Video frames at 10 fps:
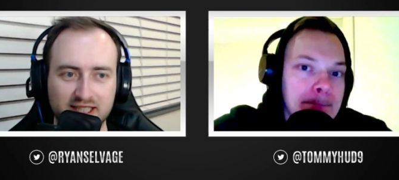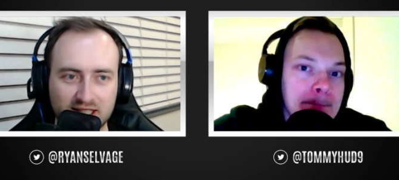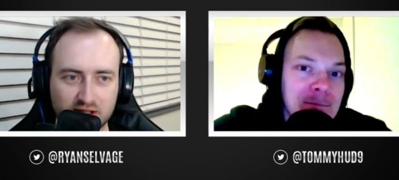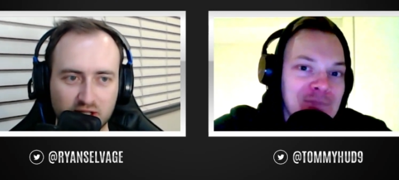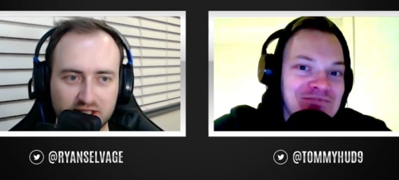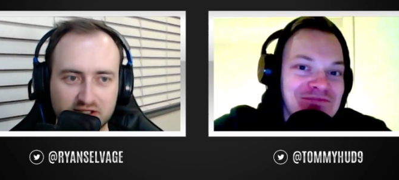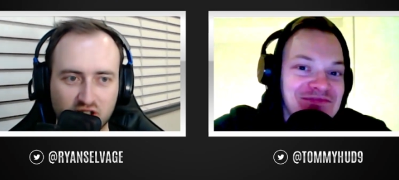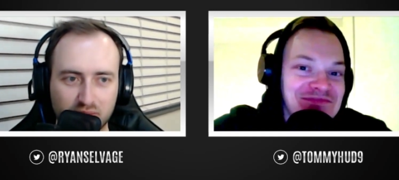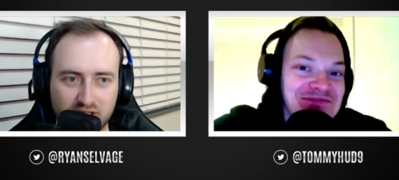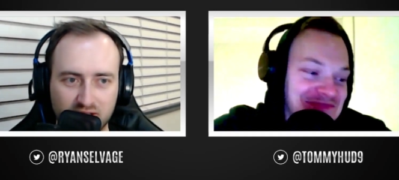Speaker 1: Talakai this
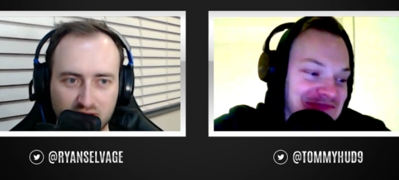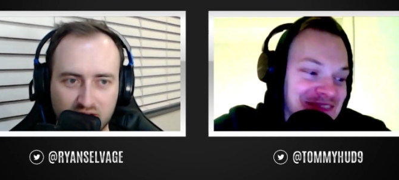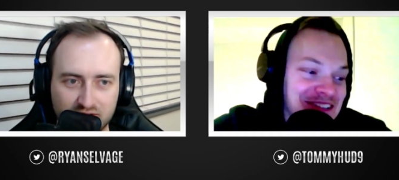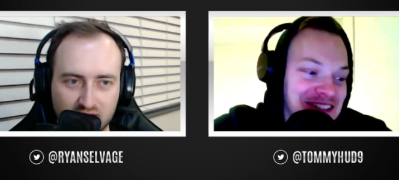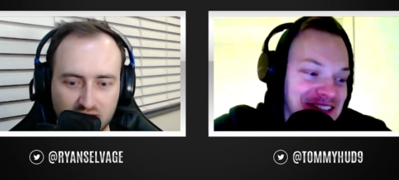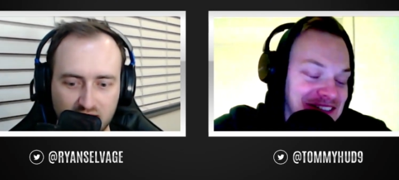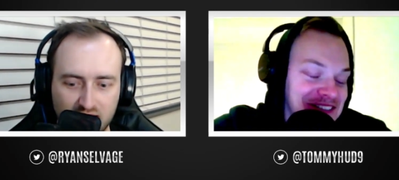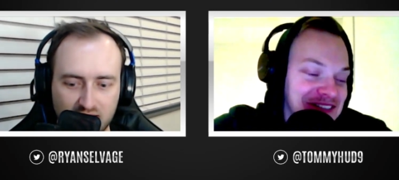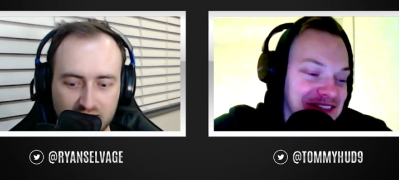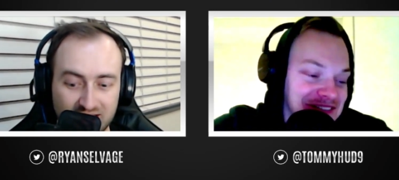time of year after
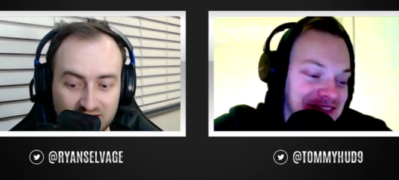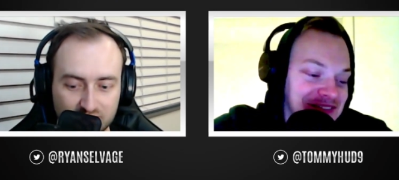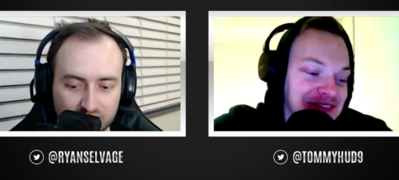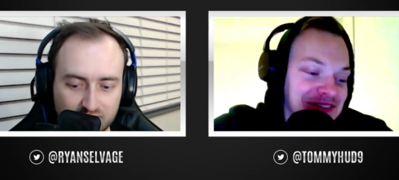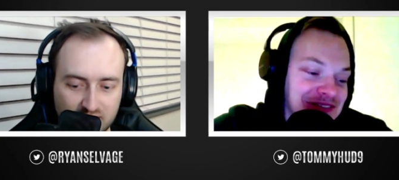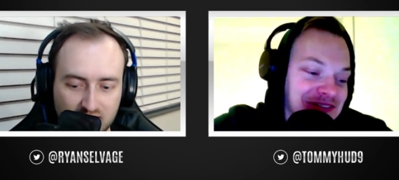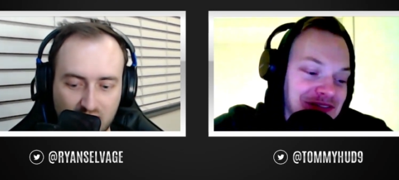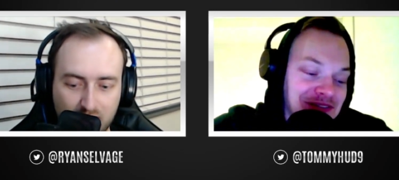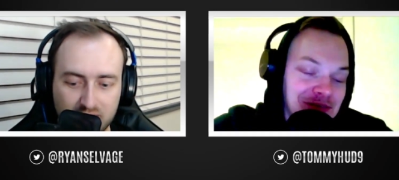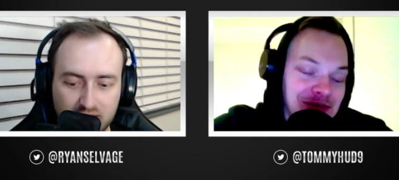a year of
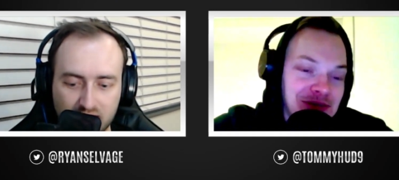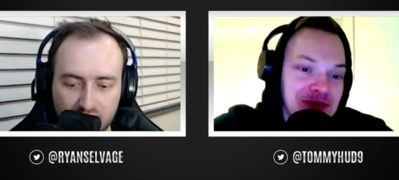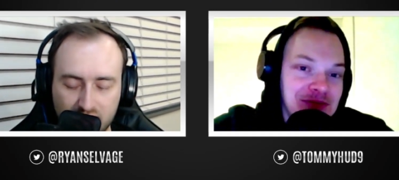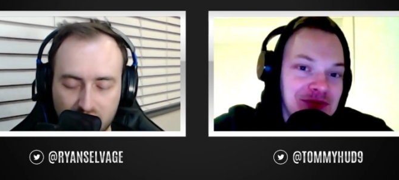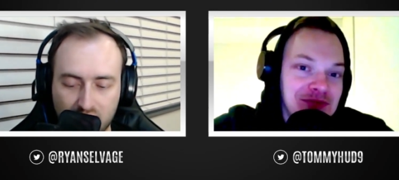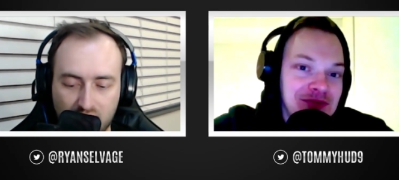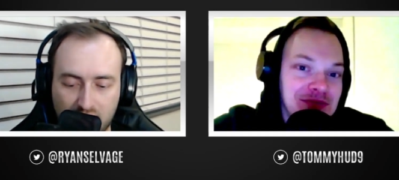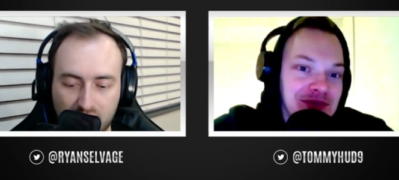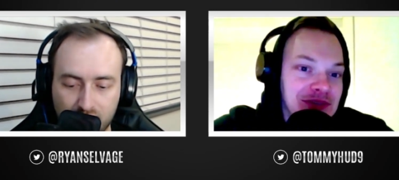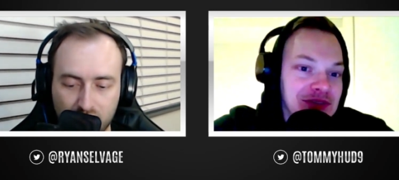uh, up and down,
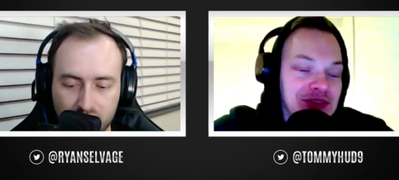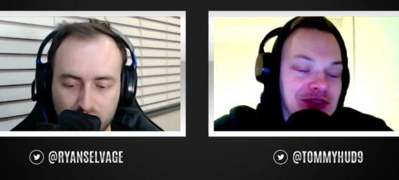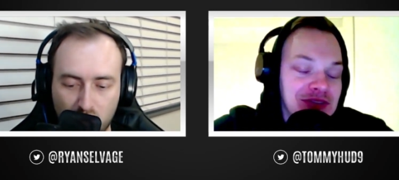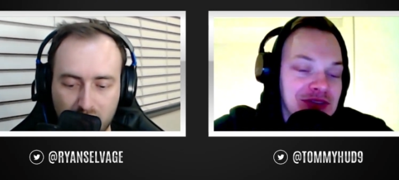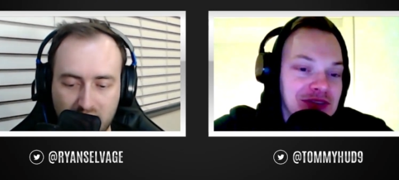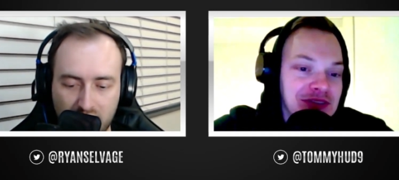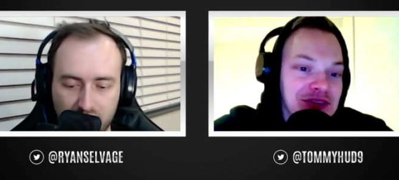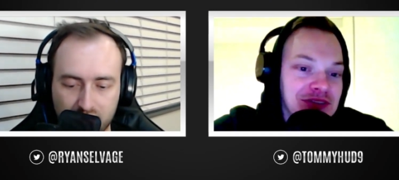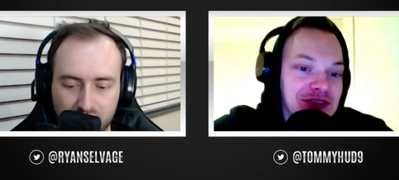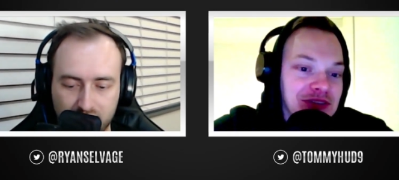um, my
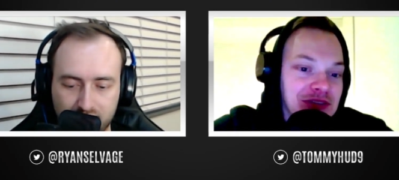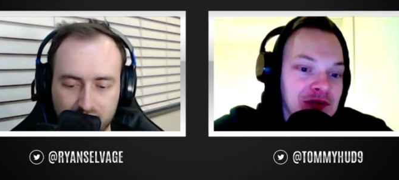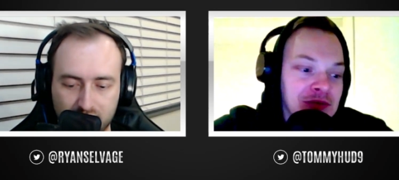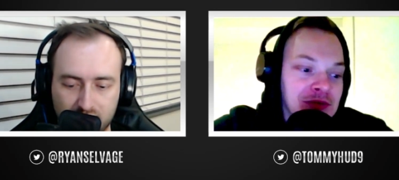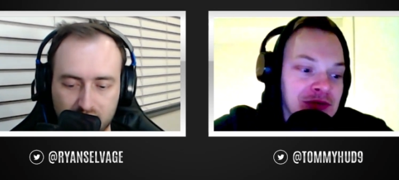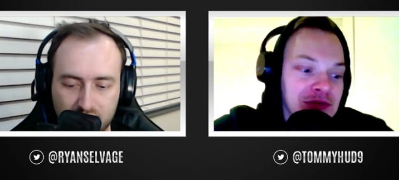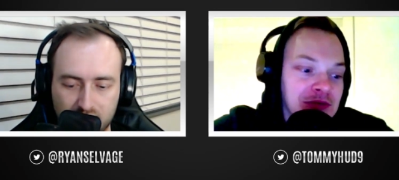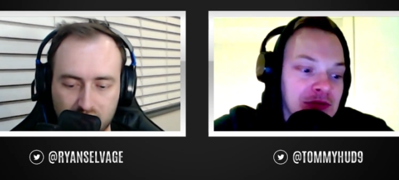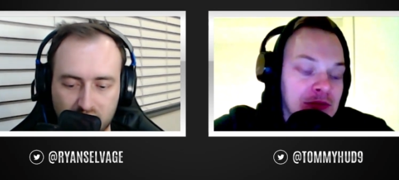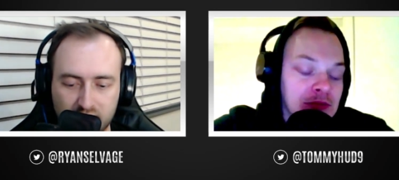bad.
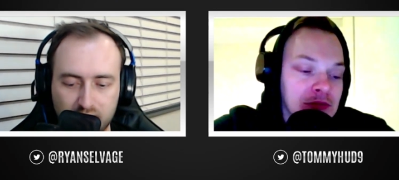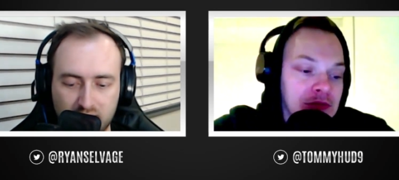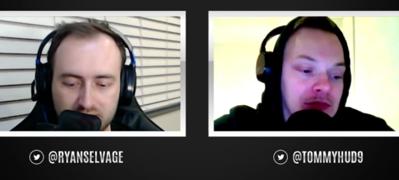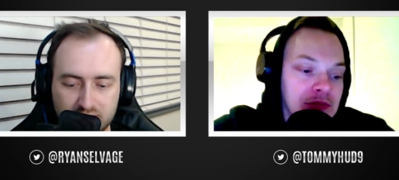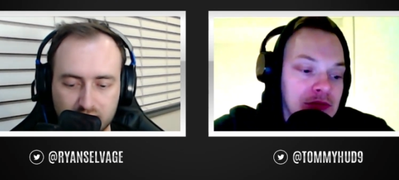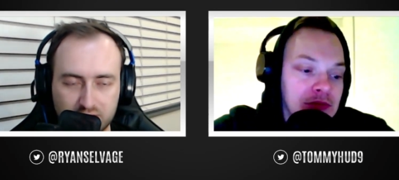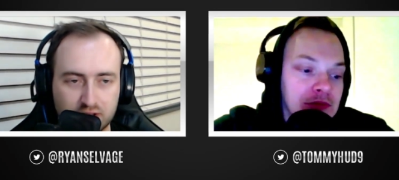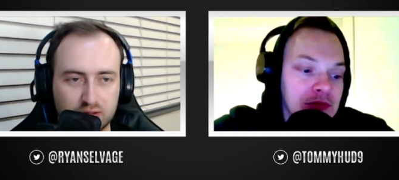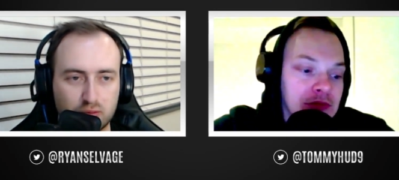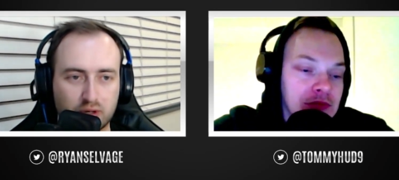I didn't play Scotty
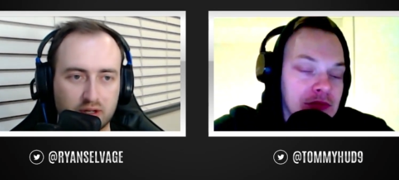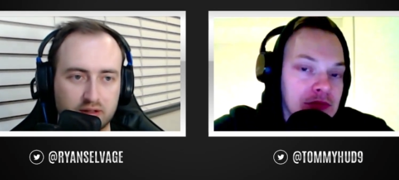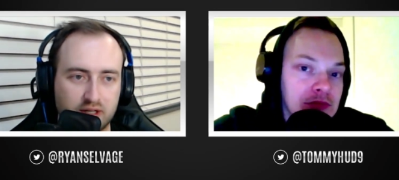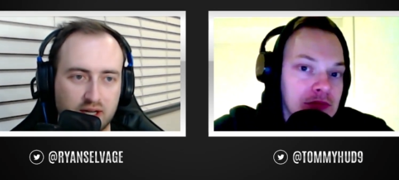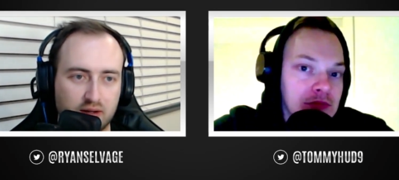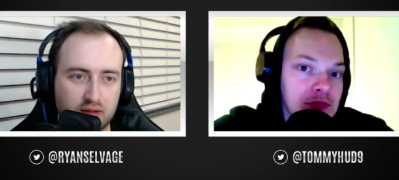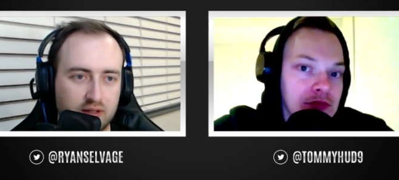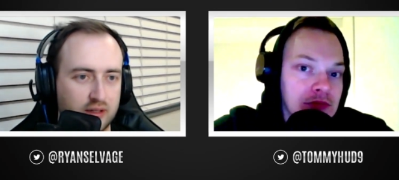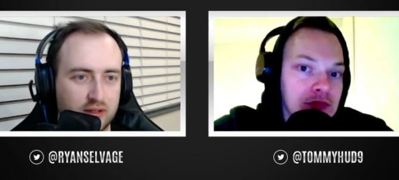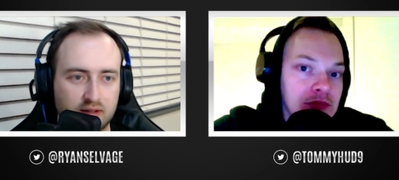Drinkwater. Now,
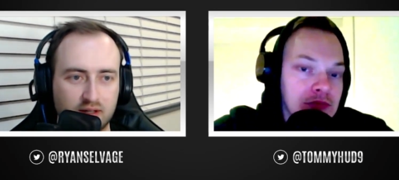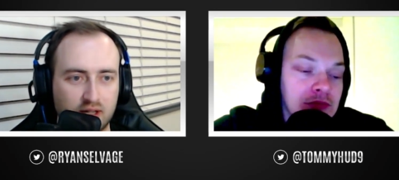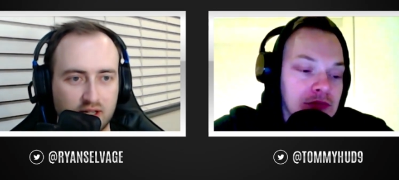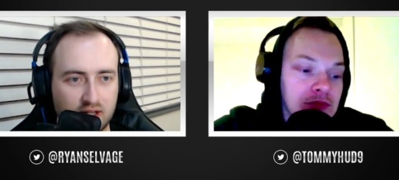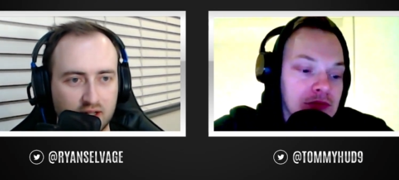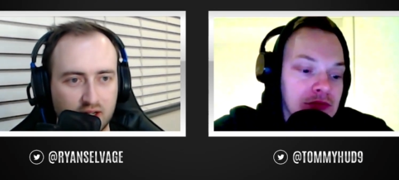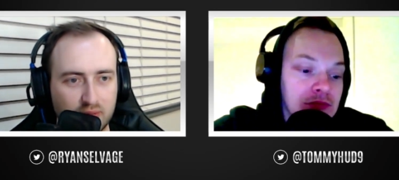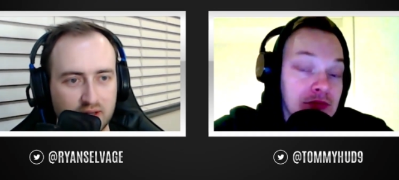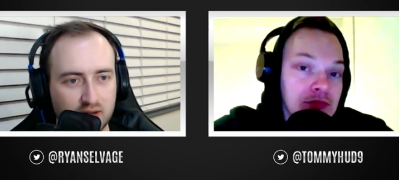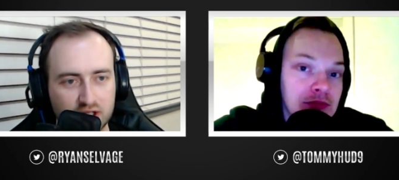
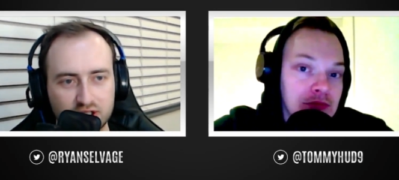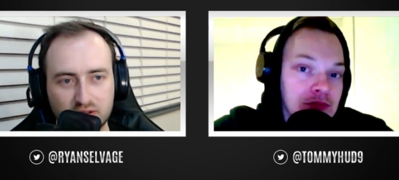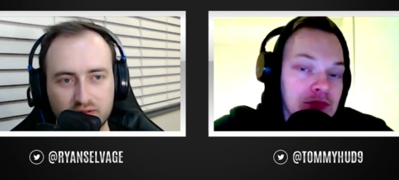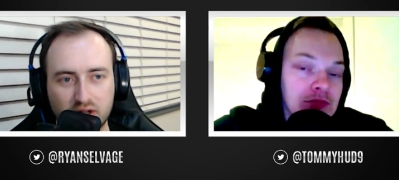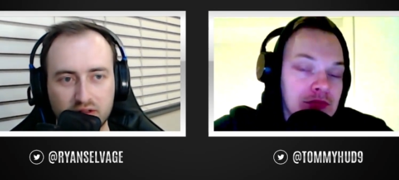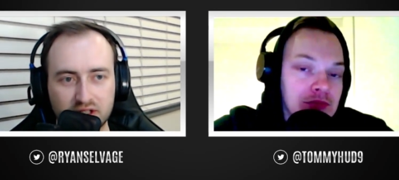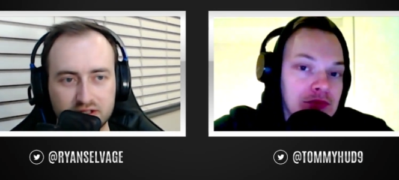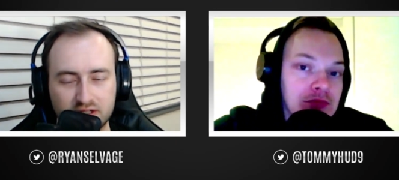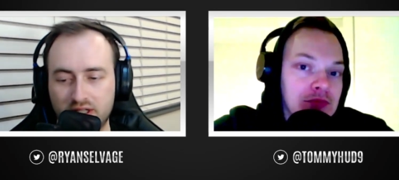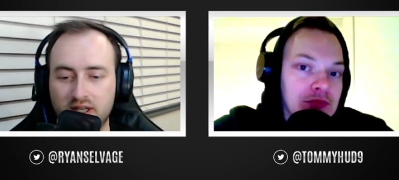I mean, I should have known this.